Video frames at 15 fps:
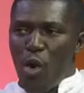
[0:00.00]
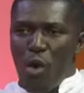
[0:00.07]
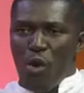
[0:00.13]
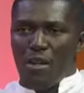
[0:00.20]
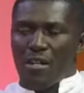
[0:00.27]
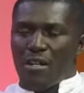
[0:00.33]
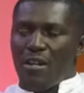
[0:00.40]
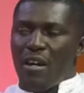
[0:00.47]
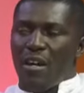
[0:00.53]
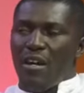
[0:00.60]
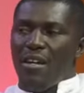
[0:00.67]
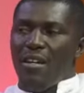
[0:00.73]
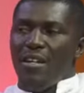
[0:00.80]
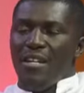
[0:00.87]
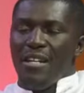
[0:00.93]
on
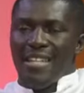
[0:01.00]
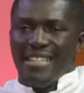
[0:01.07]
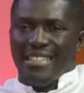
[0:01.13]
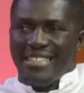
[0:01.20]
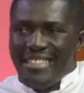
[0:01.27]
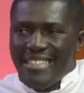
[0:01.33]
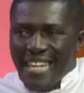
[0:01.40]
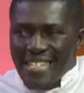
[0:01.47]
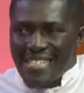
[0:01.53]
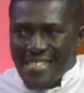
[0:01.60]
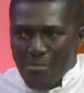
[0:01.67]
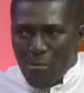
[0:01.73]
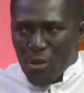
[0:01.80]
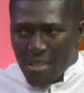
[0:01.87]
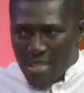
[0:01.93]
this
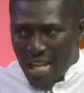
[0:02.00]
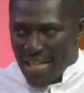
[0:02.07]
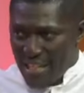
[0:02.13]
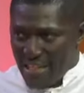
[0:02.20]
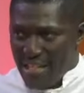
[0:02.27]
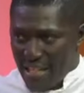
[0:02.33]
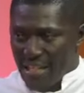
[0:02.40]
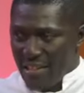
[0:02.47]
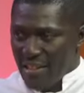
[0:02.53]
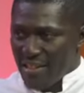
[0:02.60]
mortality,